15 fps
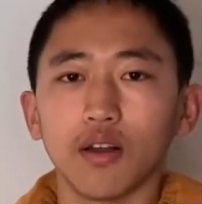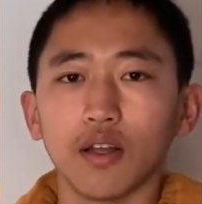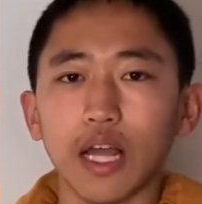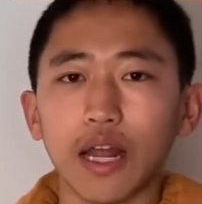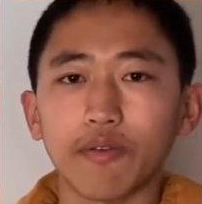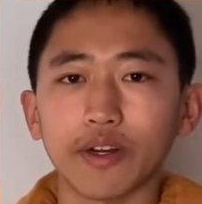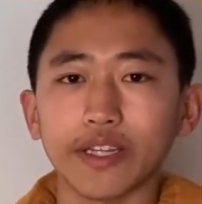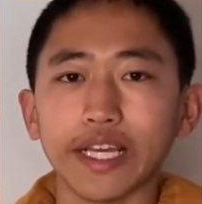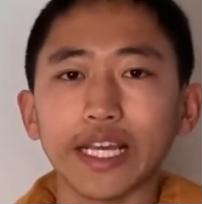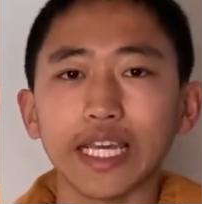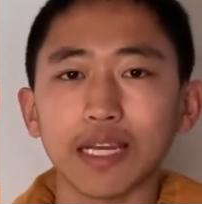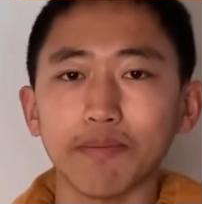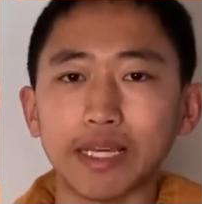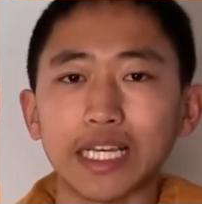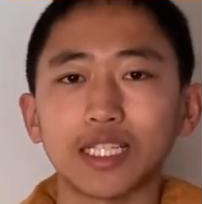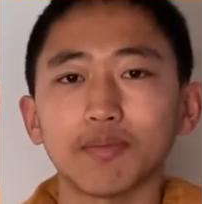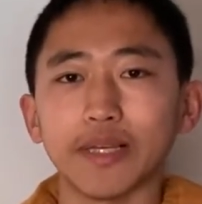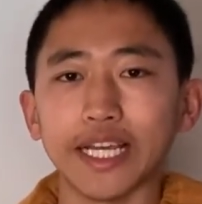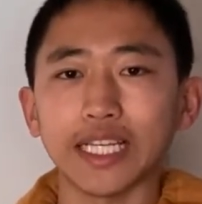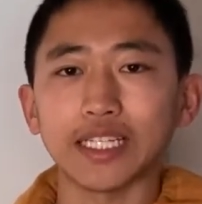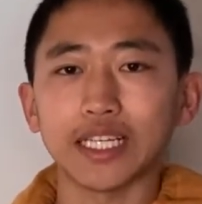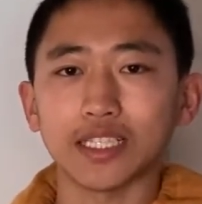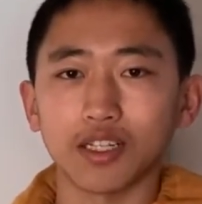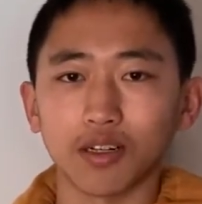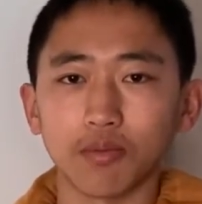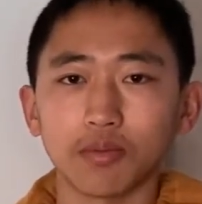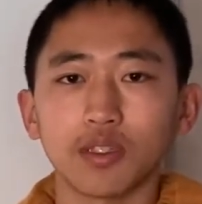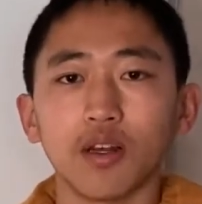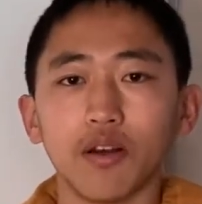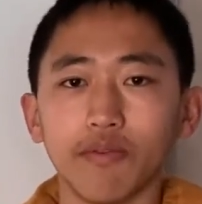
Everything can be explained in terms of